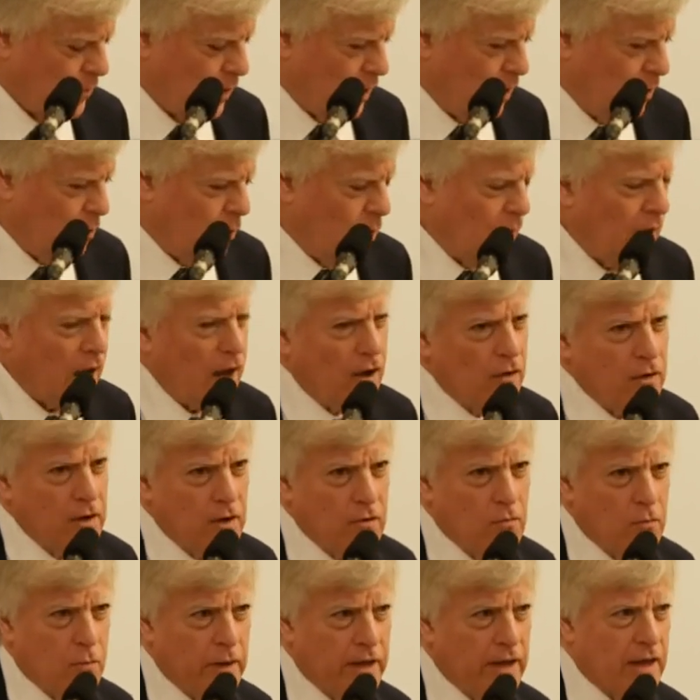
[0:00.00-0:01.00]
Well, how did
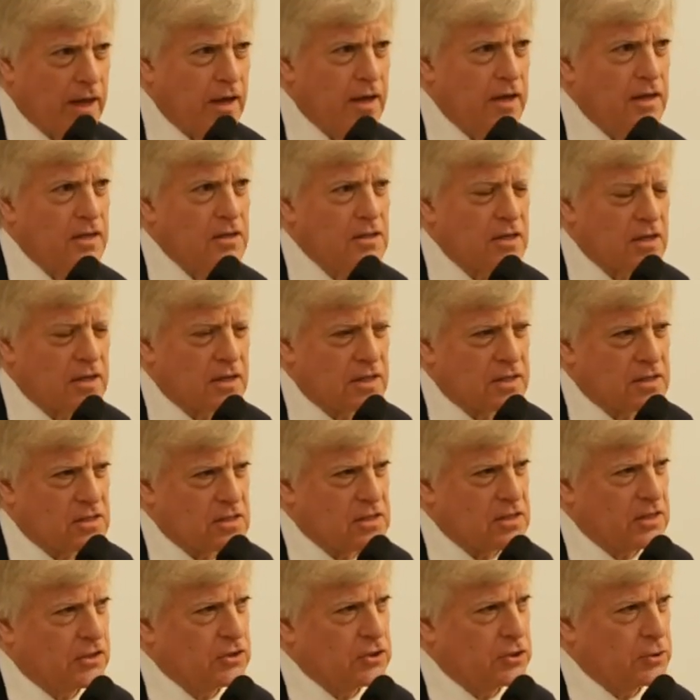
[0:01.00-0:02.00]
we get into this
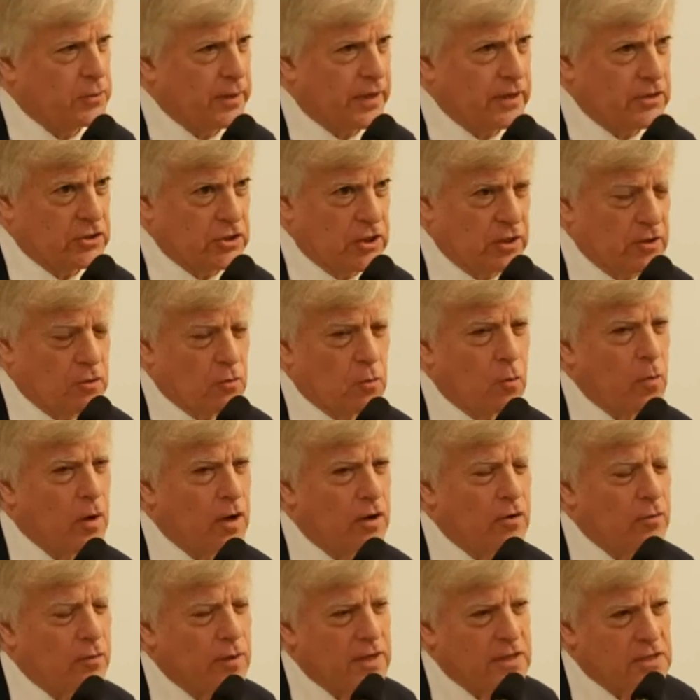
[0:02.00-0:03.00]
situation and what
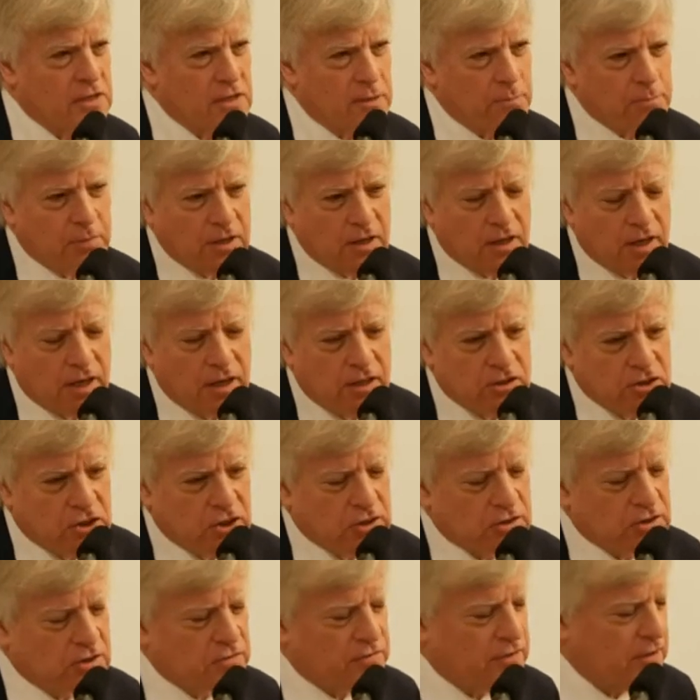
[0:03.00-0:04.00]
are its
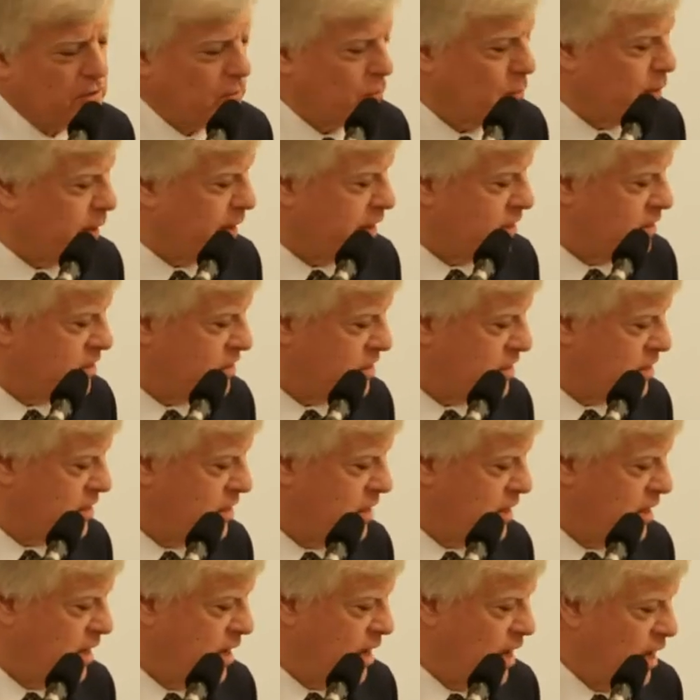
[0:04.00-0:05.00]
implications for the West?
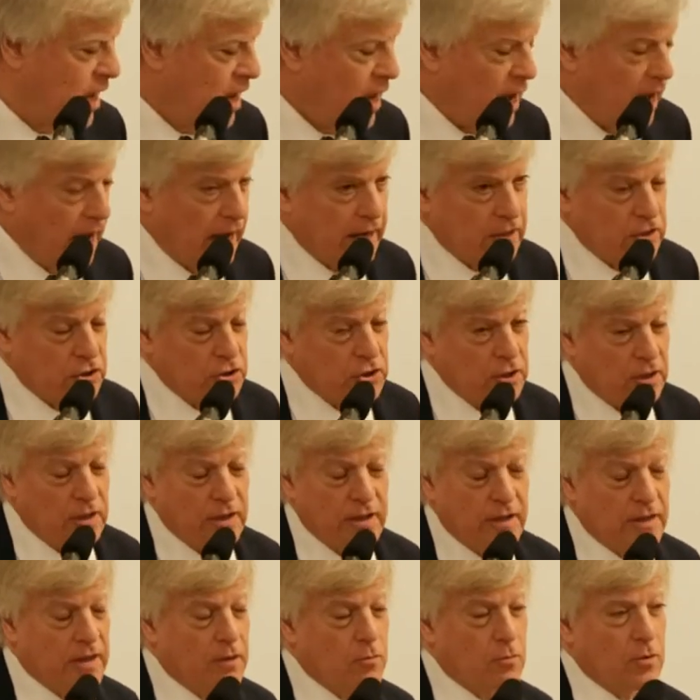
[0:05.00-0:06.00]
Actually,
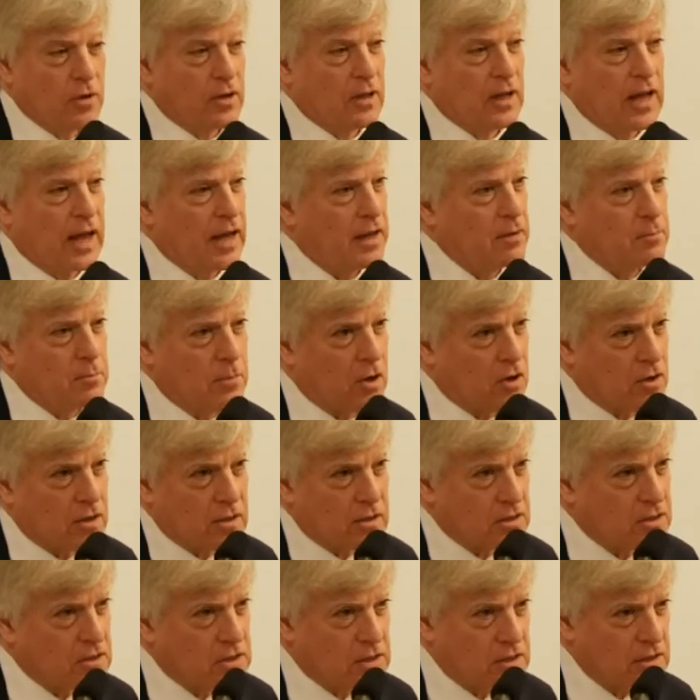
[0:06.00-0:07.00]
there were
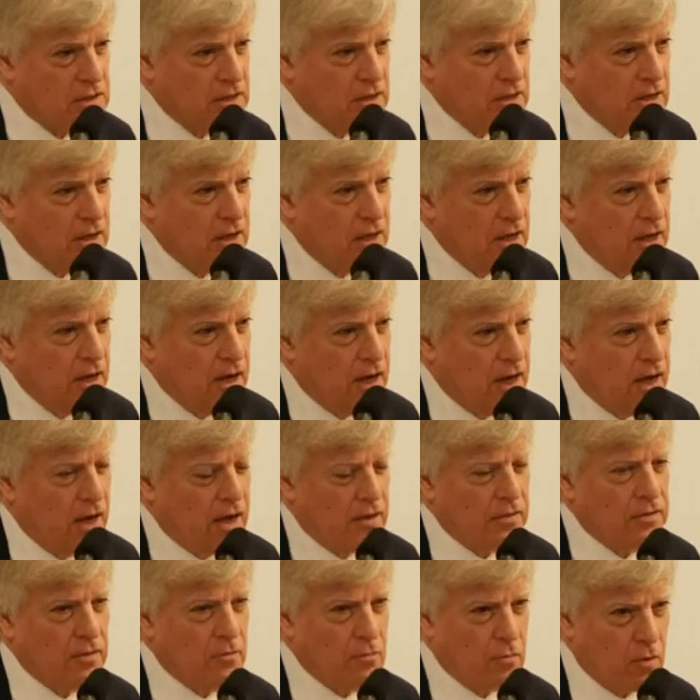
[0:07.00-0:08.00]
landmarks
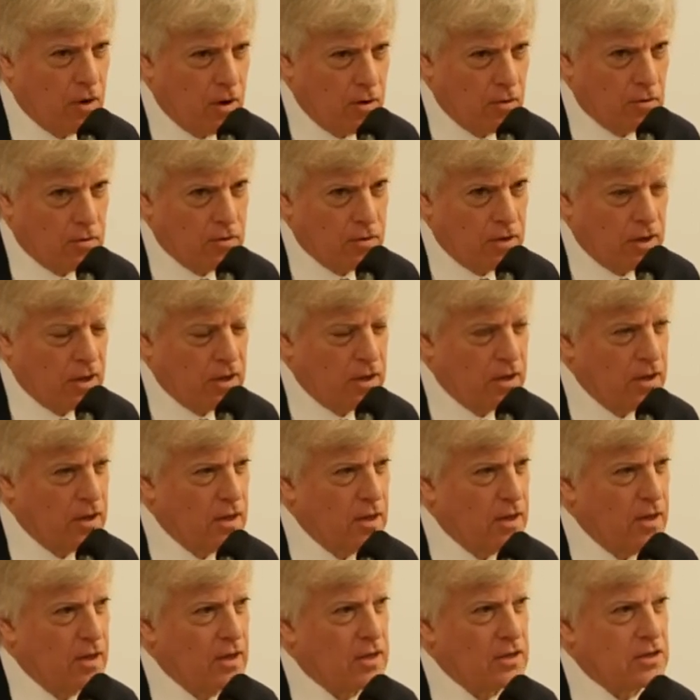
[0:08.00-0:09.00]
on the road
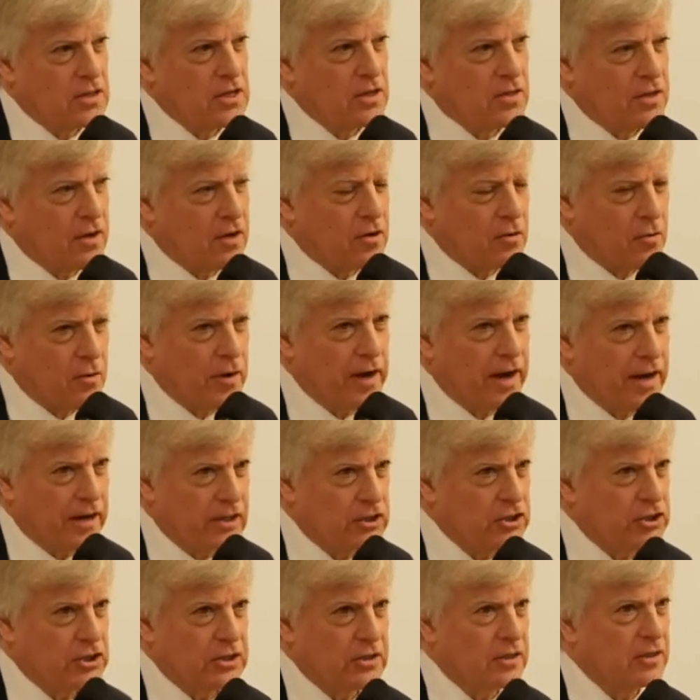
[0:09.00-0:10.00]
to the
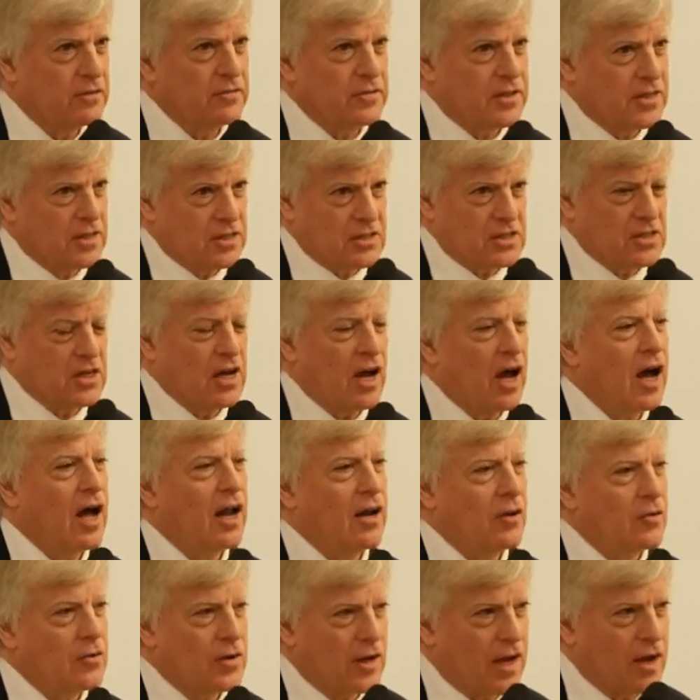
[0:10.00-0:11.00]
creation of this
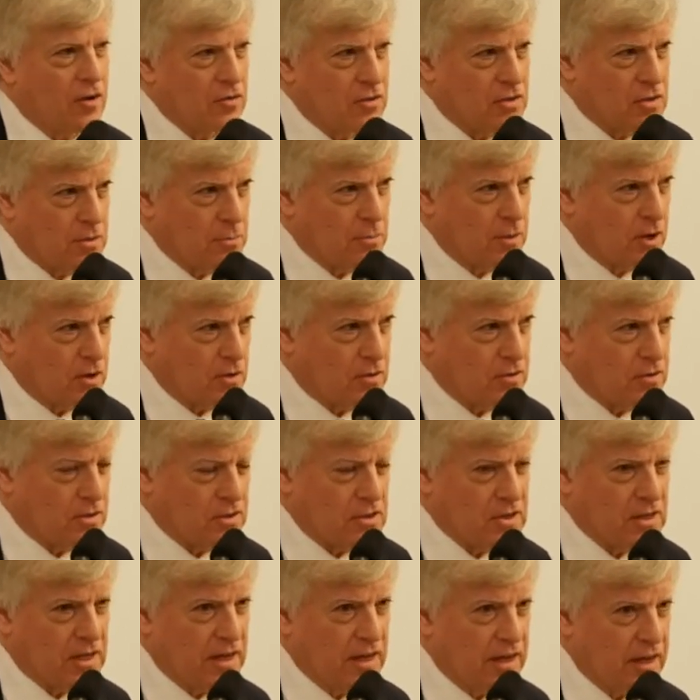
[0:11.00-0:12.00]
hollowed out
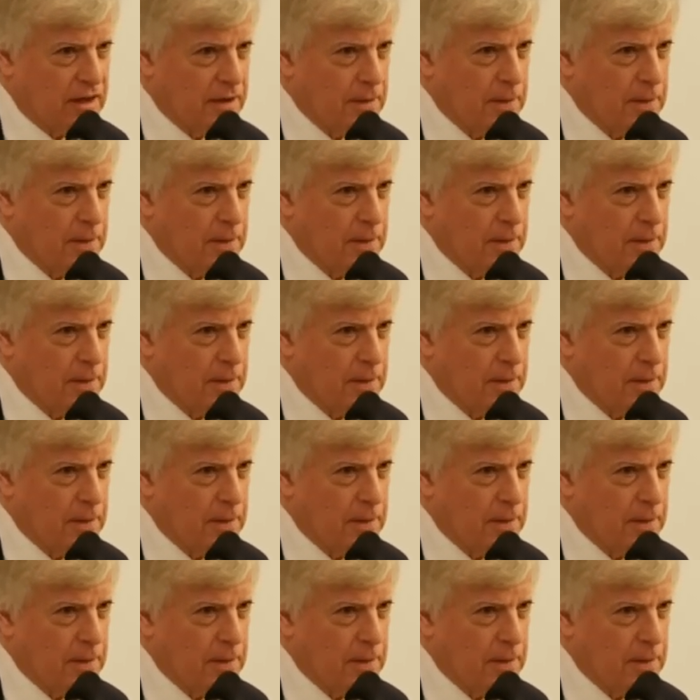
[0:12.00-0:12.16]
democracy.